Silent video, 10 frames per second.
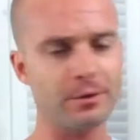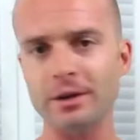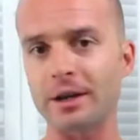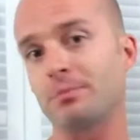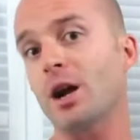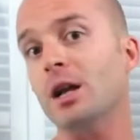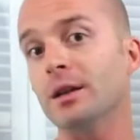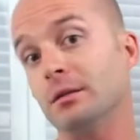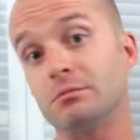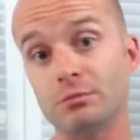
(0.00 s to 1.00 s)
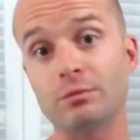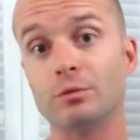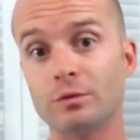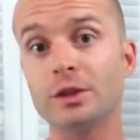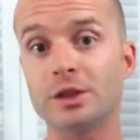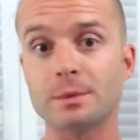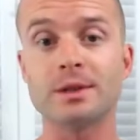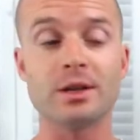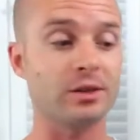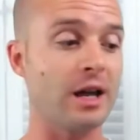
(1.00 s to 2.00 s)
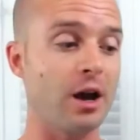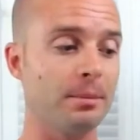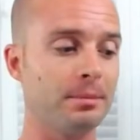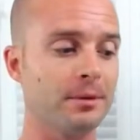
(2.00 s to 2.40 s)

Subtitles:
it'd probably really substantially help.